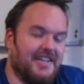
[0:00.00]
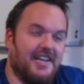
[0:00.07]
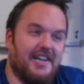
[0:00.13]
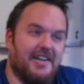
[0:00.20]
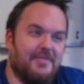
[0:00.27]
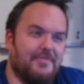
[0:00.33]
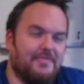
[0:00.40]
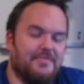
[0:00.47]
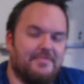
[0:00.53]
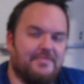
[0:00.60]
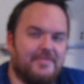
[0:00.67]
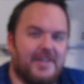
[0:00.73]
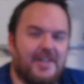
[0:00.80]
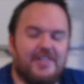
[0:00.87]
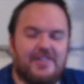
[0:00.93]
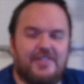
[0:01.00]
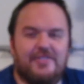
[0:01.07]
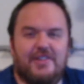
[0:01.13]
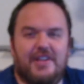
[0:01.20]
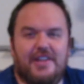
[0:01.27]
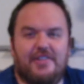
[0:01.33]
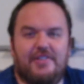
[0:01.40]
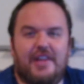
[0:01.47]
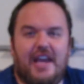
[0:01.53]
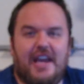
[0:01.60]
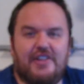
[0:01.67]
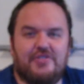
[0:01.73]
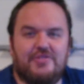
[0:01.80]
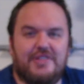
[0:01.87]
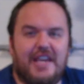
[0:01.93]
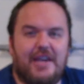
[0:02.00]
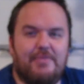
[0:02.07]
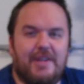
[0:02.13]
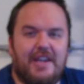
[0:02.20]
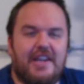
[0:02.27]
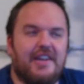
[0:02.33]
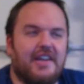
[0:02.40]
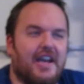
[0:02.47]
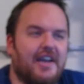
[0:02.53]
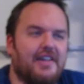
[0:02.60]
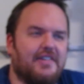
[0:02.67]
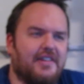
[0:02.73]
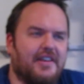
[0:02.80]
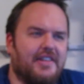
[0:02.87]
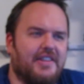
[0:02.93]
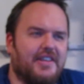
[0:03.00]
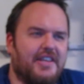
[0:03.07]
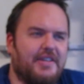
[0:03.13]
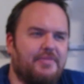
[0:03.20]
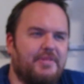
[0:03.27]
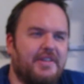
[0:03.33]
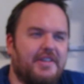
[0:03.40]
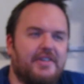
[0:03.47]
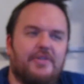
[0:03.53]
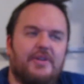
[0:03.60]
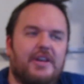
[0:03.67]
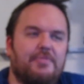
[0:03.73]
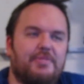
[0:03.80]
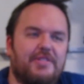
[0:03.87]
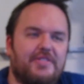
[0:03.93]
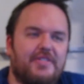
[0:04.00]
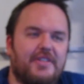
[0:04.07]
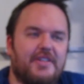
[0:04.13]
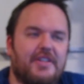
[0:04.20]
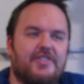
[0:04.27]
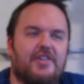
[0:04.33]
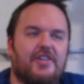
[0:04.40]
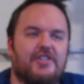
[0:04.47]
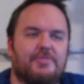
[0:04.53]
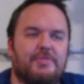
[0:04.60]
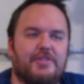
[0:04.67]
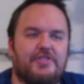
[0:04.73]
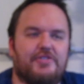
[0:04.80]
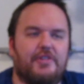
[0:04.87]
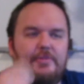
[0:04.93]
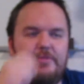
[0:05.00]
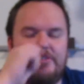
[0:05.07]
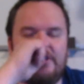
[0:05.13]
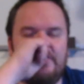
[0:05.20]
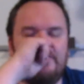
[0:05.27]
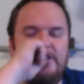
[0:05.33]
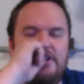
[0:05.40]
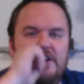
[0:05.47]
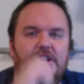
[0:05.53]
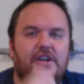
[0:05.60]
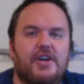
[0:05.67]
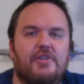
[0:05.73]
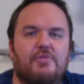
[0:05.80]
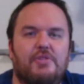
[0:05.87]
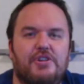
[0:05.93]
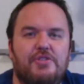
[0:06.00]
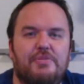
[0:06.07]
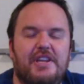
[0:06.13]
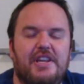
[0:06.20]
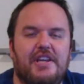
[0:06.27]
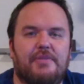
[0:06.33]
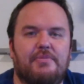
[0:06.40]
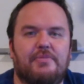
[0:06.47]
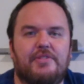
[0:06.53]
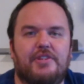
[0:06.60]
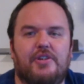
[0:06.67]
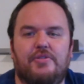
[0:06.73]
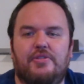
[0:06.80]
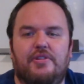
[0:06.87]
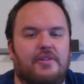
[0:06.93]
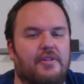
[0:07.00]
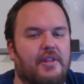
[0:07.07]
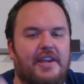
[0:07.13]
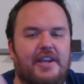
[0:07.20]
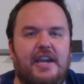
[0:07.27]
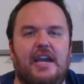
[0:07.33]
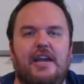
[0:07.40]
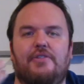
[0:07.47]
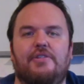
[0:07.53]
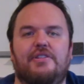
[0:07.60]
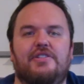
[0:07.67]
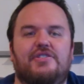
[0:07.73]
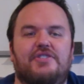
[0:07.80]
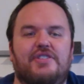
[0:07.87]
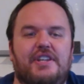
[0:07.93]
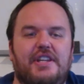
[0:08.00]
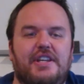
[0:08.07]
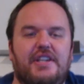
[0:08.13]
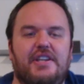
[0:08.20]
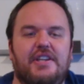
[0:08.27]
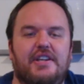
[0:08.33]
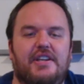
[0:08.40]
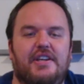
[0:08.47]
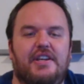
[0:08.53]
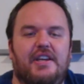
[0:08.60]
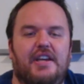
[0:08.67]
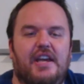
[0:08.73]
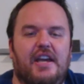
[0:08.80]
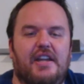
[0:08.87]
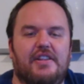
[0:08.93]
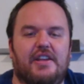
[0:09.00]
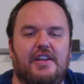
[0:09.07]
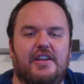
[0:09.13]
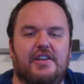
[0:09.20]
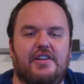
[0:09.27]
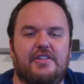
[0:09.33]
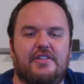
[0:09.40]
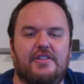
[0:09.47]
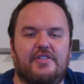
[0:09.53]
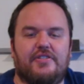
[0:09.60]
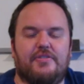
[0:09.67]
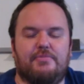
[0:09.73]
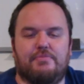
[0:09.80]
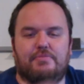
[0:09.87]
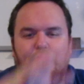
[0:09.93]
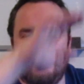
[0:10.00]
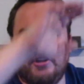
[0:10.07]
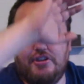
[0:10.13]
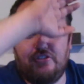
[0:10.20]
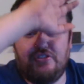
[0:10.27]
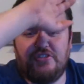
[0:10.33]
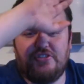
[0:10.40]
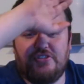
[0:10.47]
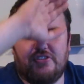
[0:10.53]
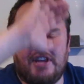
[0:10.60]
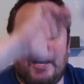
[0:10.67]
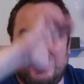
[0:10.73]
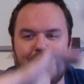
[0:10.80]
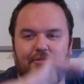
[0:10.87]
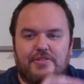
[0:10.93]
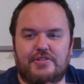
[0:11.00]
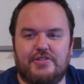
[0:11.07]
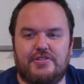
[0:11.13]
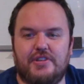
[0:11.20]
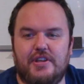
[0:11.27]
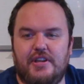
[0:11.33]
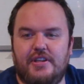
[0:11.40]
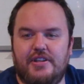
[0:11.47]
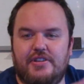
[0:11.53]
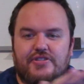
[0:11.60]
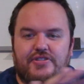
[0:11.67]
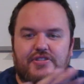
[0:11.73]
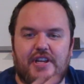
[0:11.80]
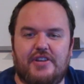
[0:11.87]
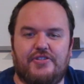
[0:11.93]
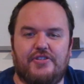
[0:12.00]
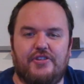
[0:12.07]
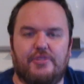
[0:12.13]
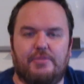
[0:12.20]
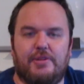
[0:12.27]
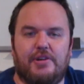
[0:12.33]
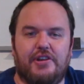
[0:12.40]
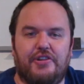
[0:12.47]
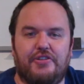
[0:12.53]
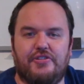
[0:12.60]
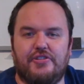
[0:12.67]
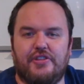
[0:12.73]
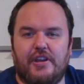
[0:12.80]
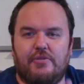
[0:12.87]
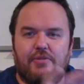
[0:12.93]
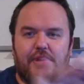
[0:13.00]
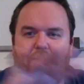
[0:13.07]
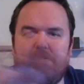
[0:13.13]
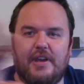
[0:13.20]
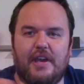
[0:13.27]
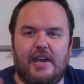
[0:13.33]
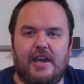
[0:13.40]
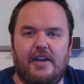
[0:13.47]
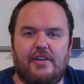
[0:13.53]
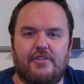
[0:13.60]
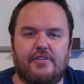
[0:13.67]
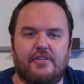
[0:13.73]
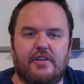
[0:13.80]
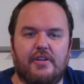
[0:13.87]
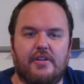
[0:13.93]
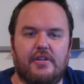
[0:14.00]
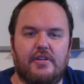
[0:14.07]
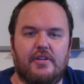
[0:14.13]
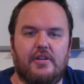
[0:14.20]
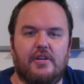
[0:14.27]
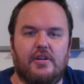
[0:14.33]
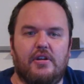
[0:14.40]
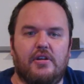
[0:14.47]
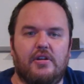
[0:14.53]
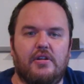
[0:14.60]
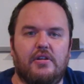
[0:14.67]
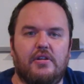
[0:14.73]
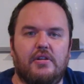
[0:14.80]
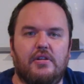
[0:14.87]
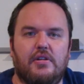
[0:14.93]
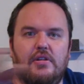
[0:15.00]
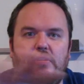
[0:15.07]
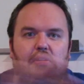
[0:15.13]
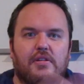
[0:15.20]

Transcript: um, Although in an actual campaign, I, I think he'd be you know an NPC that talks about the dream stuff. When you meet him, you know you're like entering the city, and like this priest just stops and just stares at your party, just like waving a hand, just like, oh,